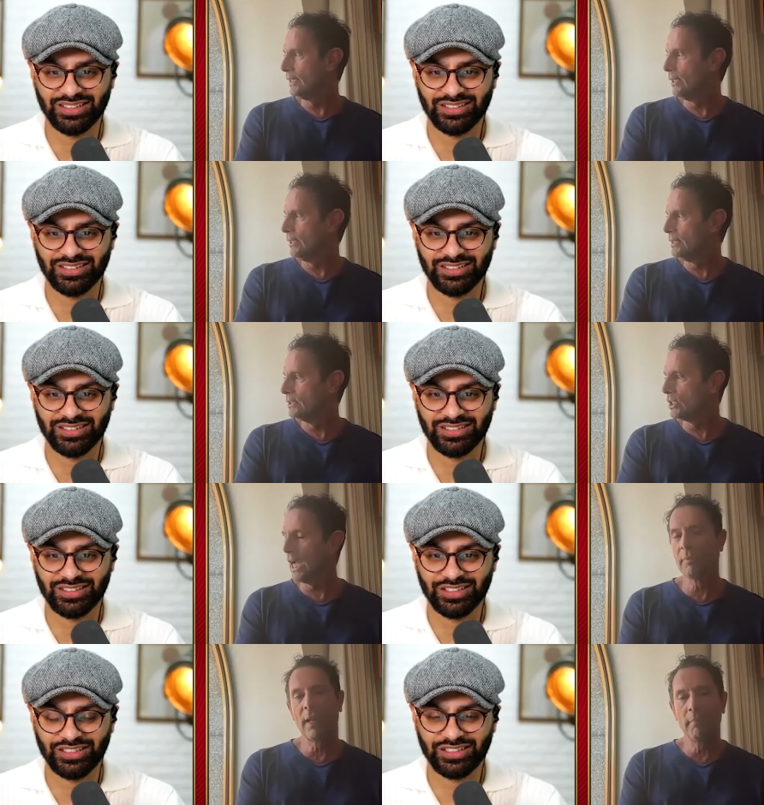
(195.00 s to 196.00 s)
Speaker 1: now, in, in the
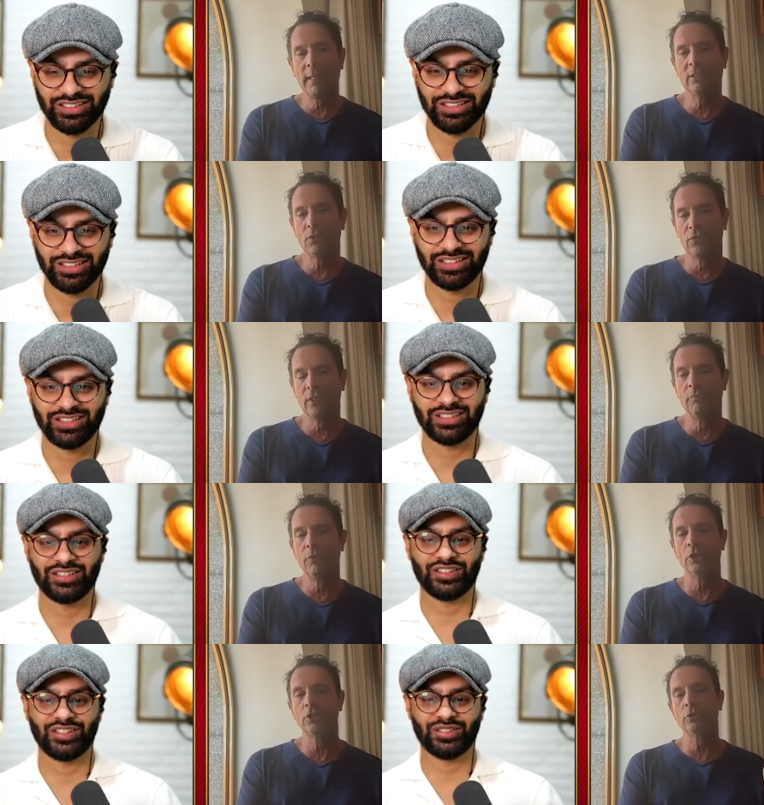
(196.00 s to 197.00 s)
time that I made the film,
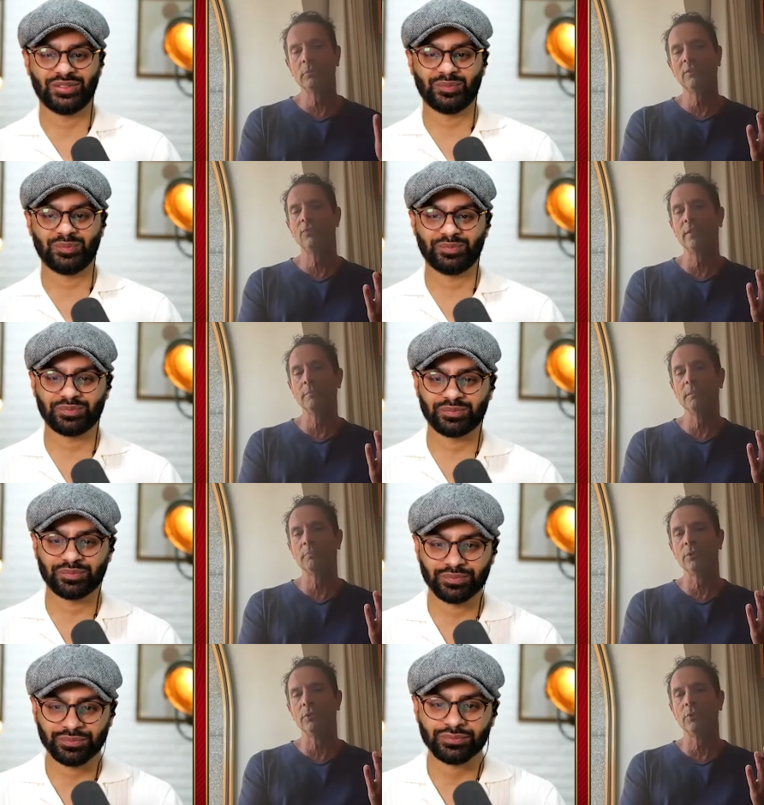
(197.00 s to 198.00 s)
not too many film
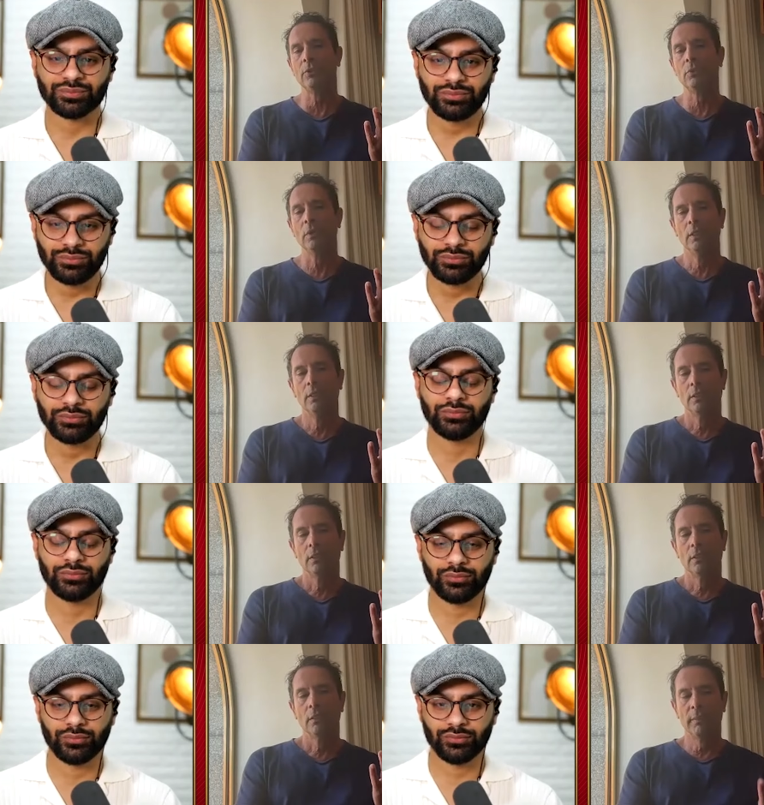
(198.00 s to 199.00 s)
people knew
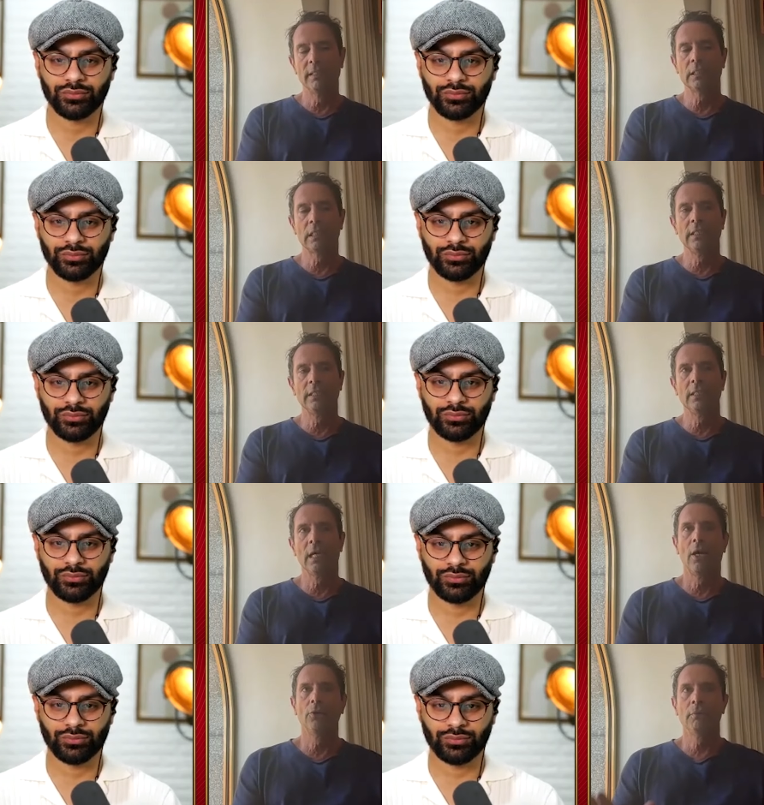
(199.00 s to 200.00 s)
basically
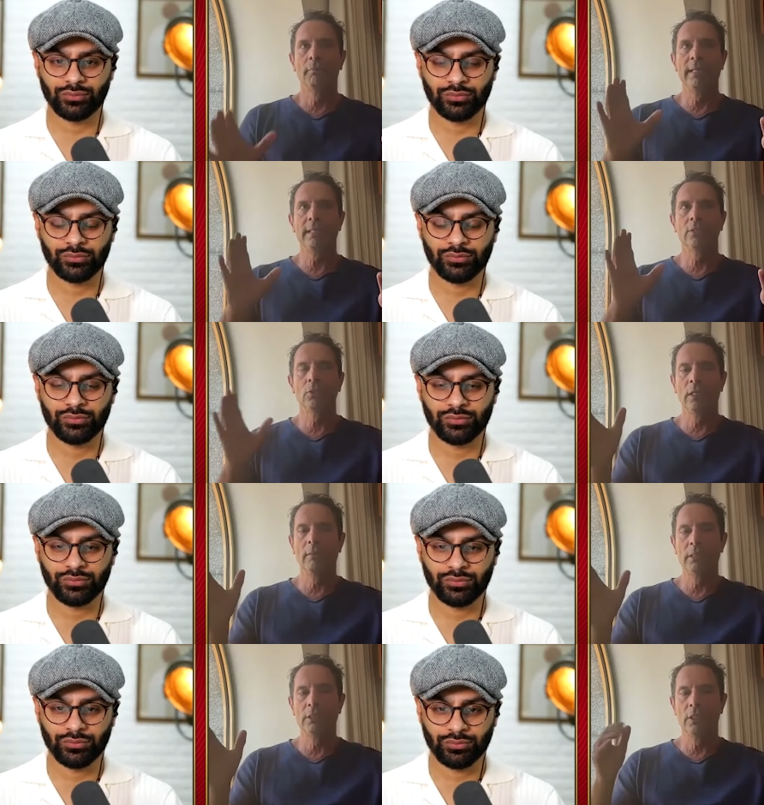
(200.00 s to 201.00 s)
how to make good
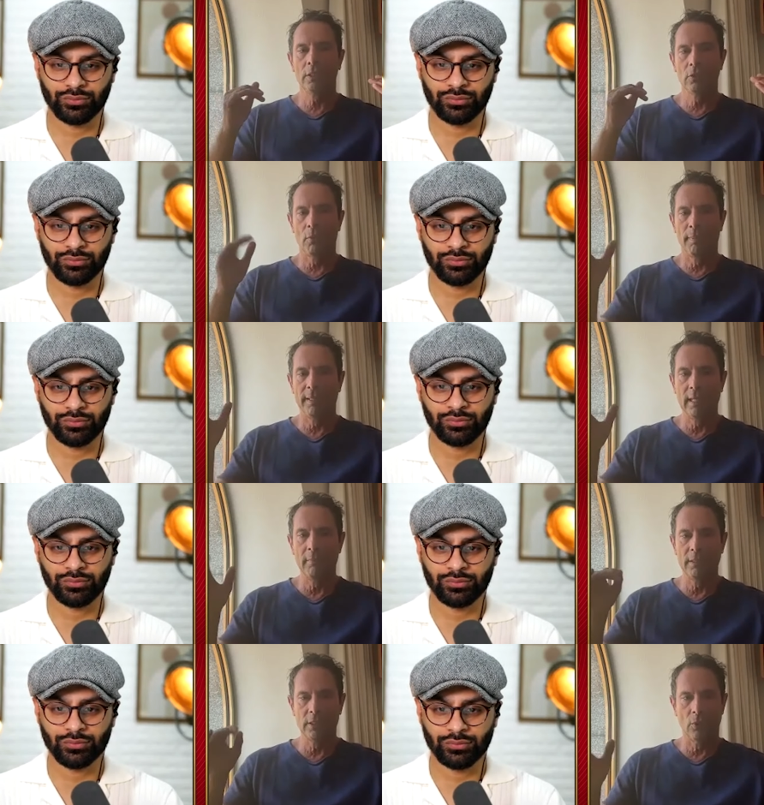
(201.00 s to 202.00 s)
images or big
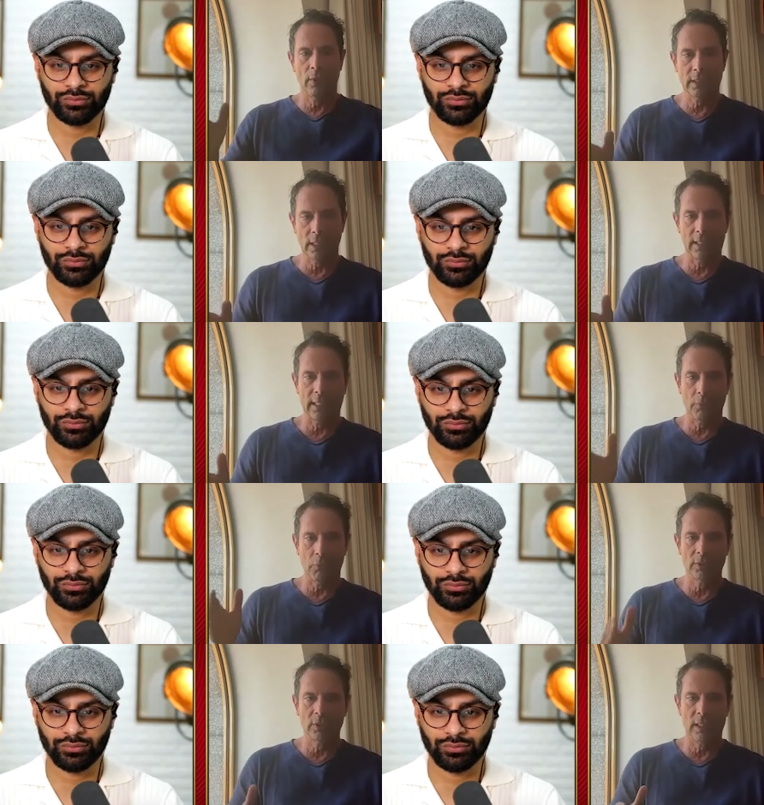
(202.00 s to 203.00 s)
images or anything like that.
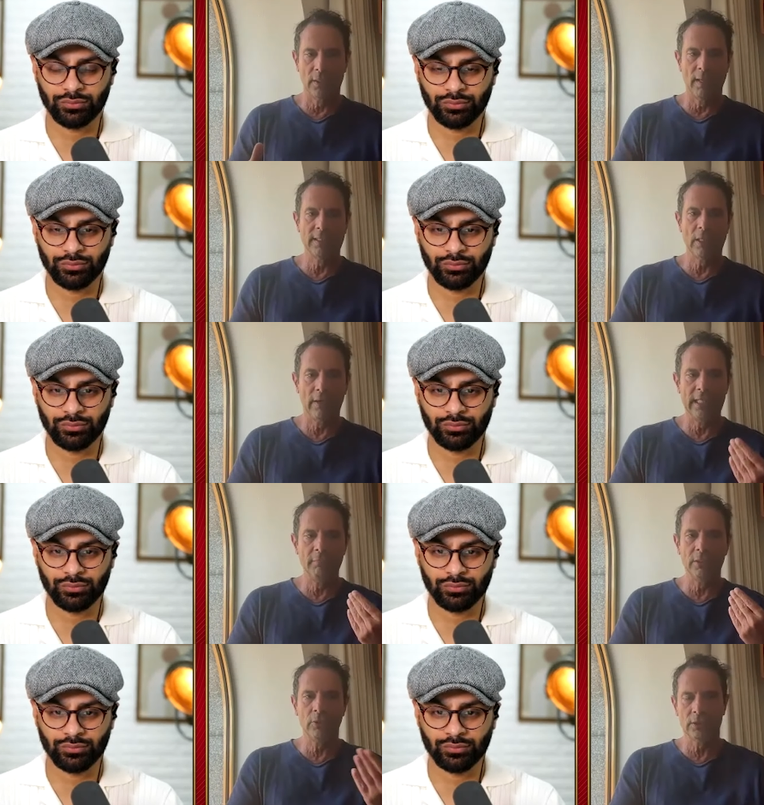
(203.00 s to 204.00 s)
It wasn't there. Right now,
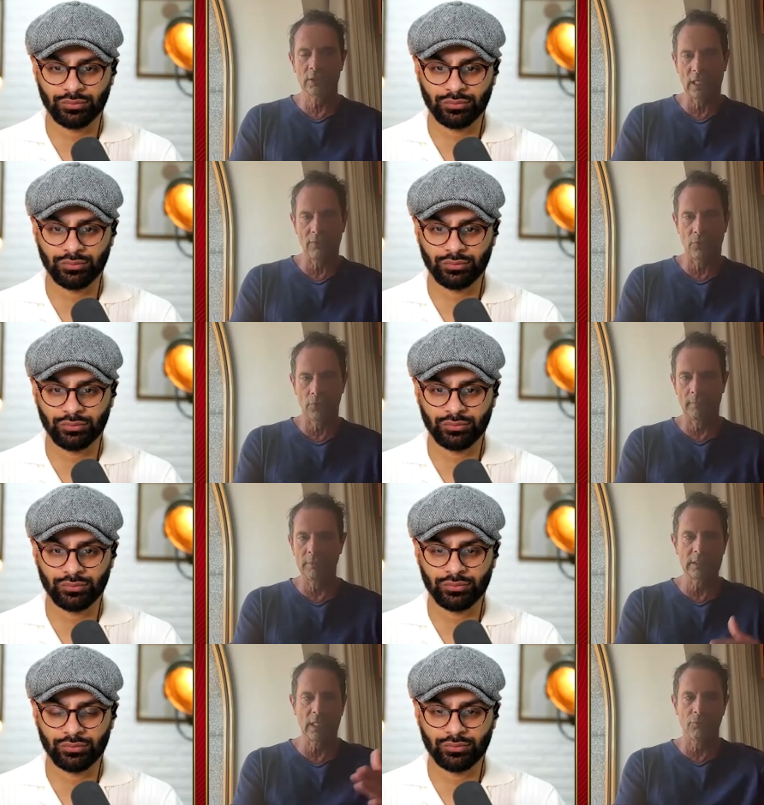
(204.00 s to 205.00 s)
anybody who has a telephone, I
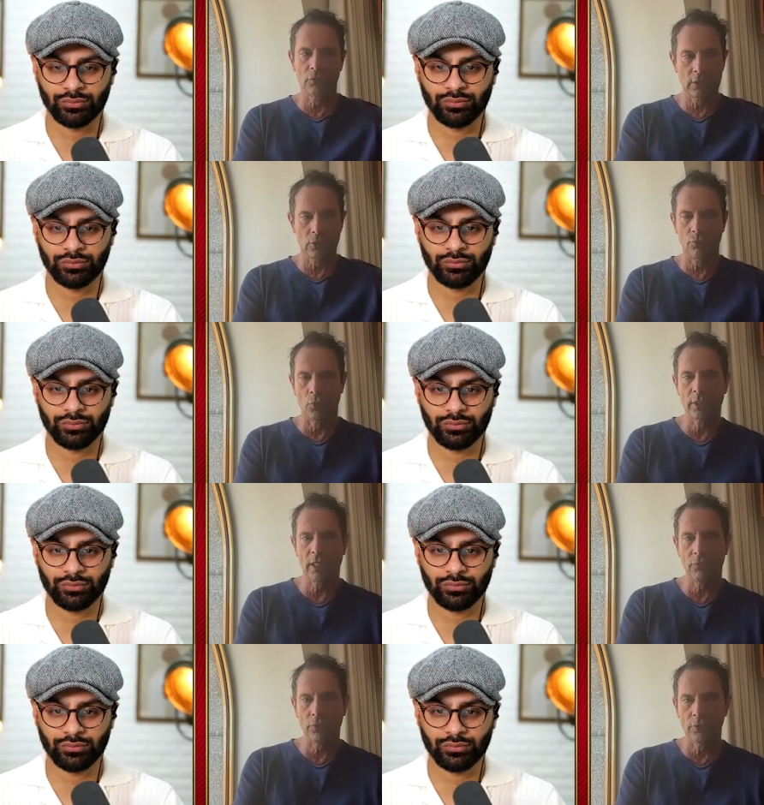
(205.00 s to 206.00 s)
mean, the telephone can do
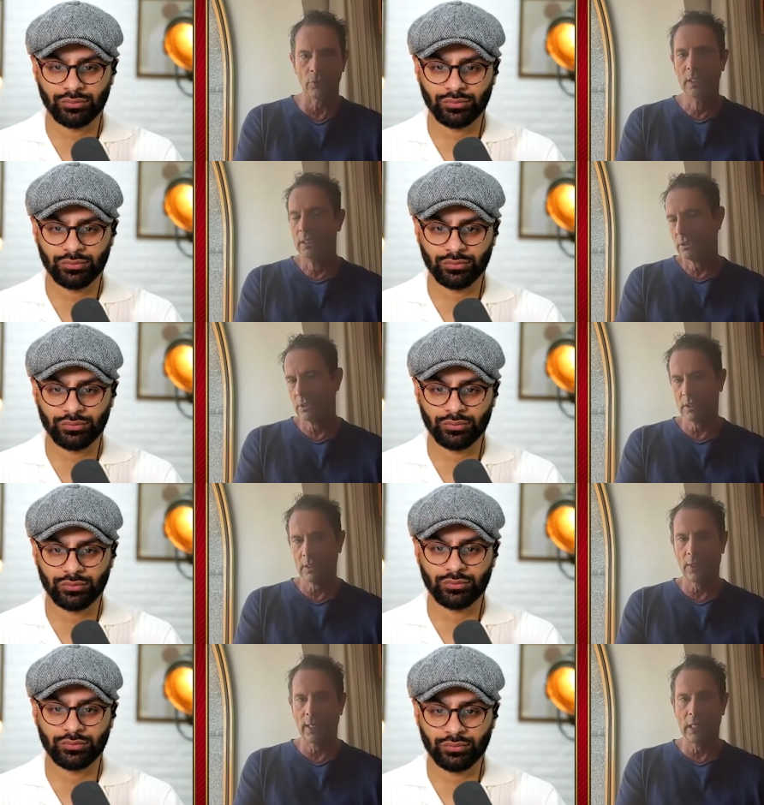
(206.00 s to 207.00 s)
4K for you, just
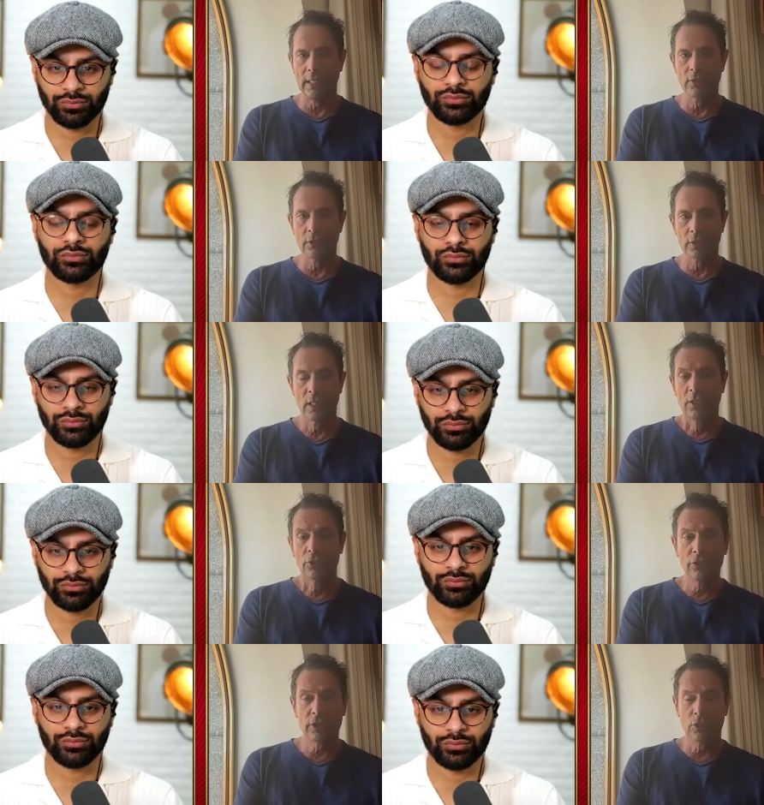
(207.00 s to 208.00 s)
need the right lenses.
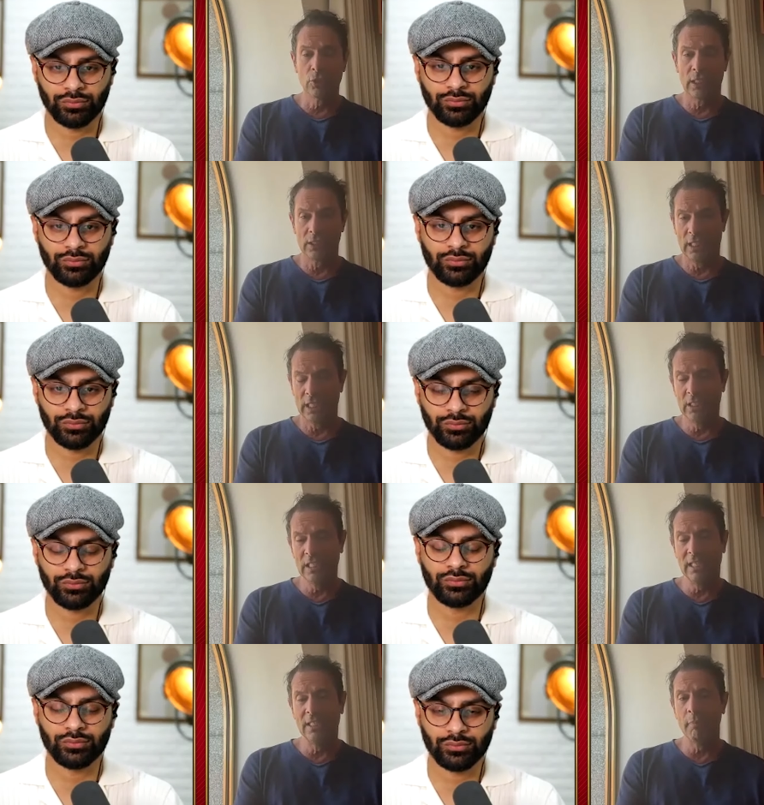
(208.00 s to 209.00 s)
So you can do that. In
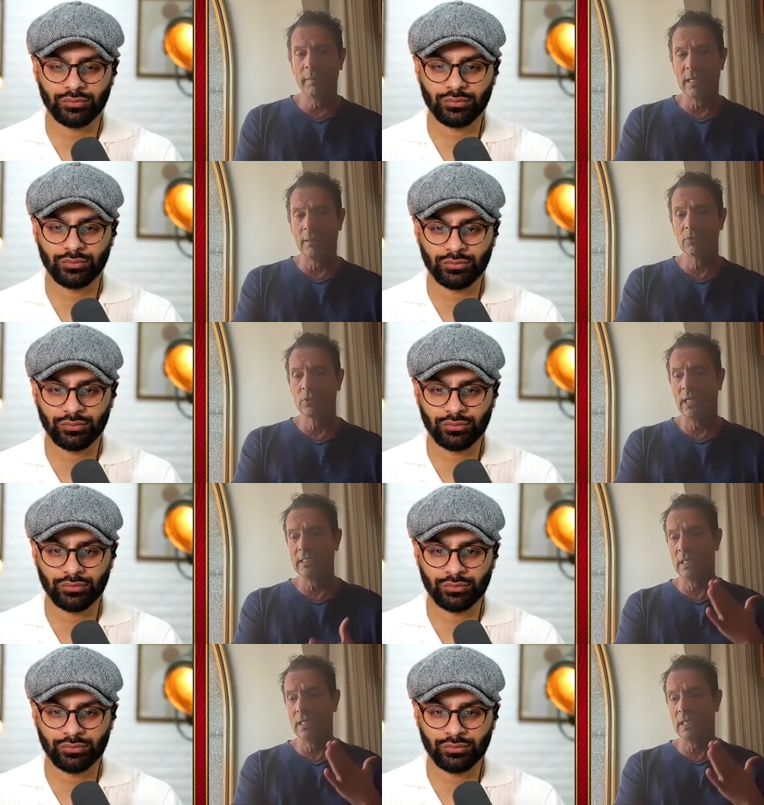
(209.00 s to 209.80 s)
the end, it becomes right